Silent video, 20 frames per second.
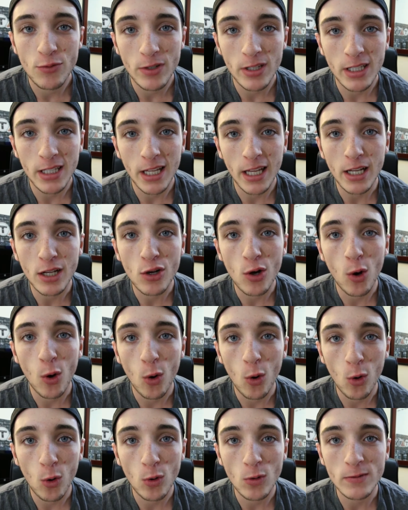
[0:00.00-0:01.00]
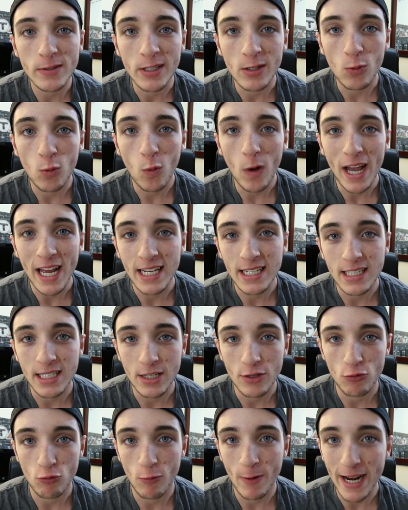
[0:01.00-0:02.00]
really like cold and wet
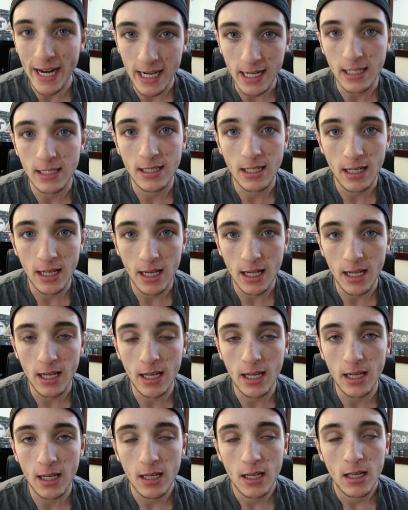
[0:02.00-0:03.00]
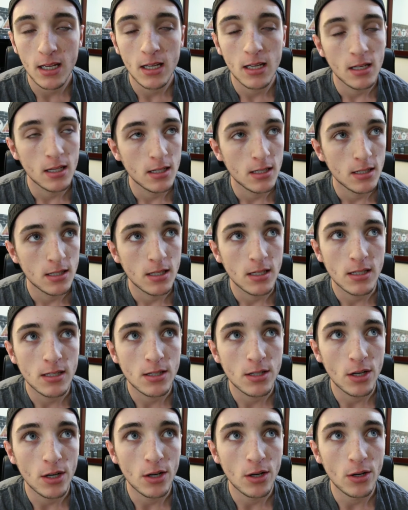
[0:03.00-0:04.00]
and rainy today,
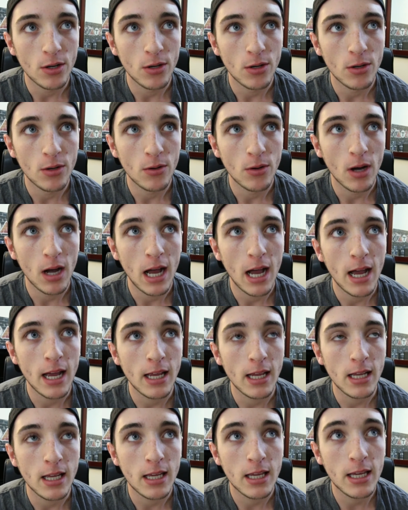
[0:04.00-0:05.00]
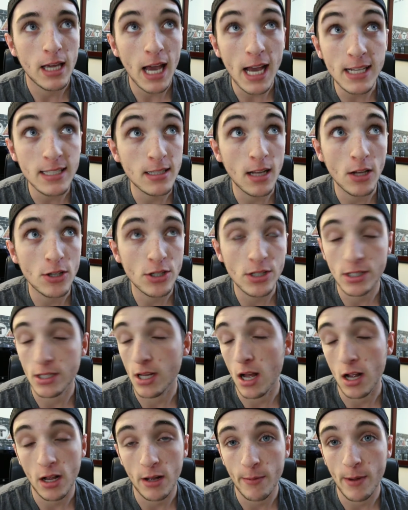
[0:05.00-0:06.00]
so I guess I'll just
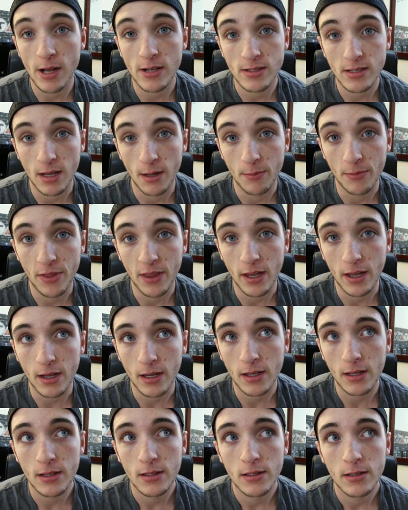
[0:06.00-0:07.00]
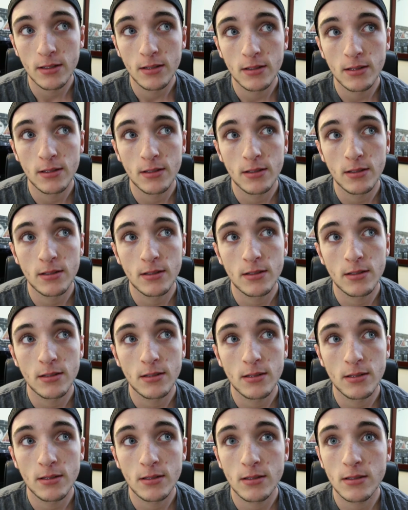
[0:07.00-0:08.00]
talk about something
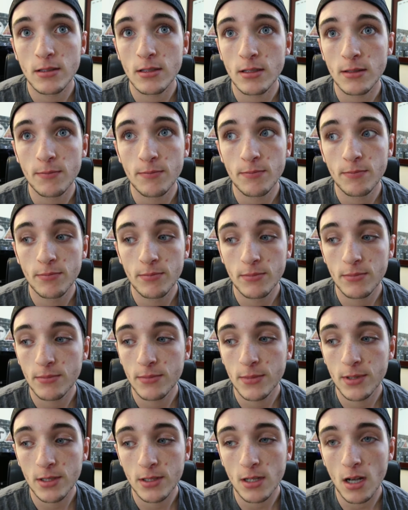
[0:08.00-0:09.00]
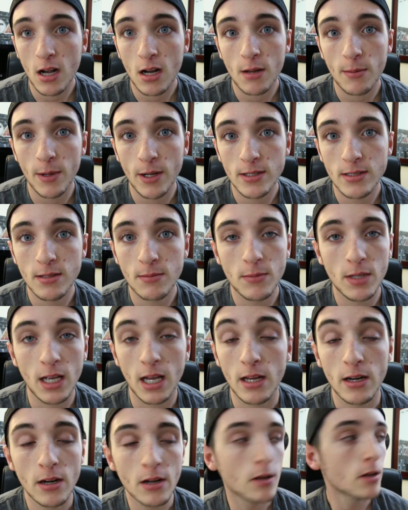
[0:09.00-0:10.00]
I
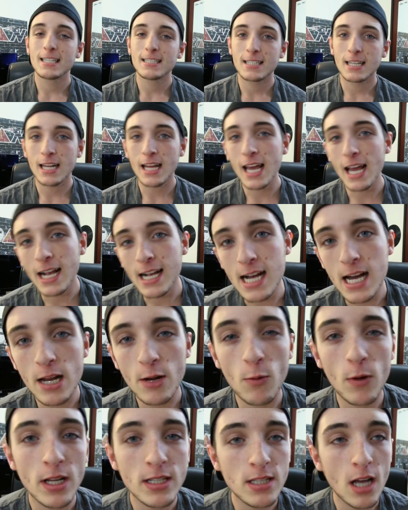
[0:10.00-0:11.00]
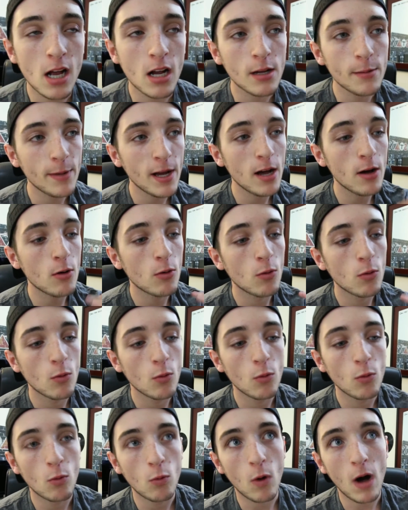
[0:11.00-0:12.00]
don't know. Today I kind of want to talk about
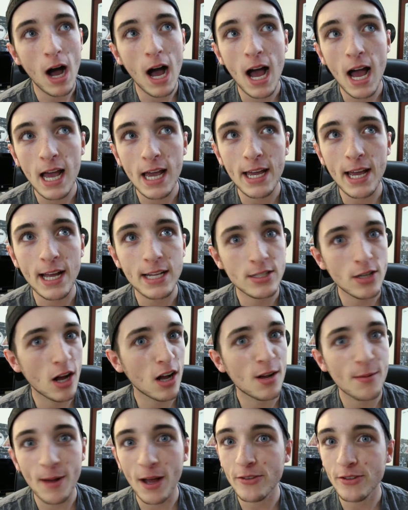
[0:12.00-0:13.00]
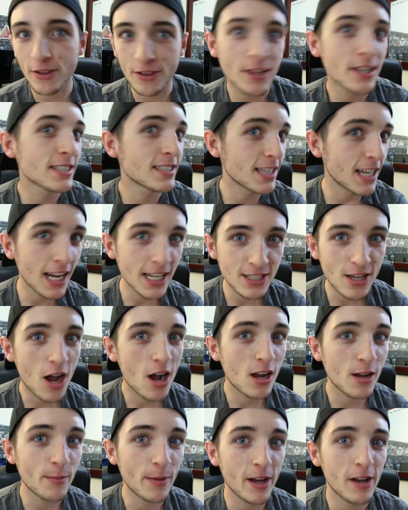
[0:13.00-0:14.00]
why I talk about the things that I
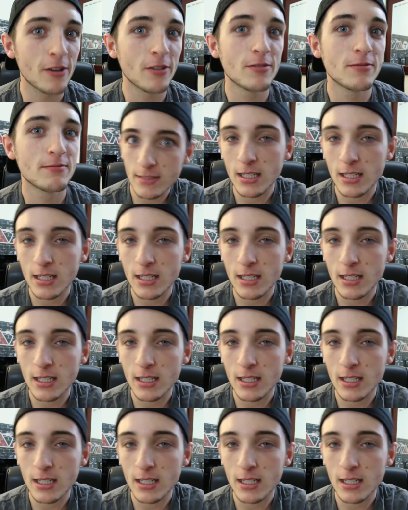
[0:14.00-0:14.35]
talk about.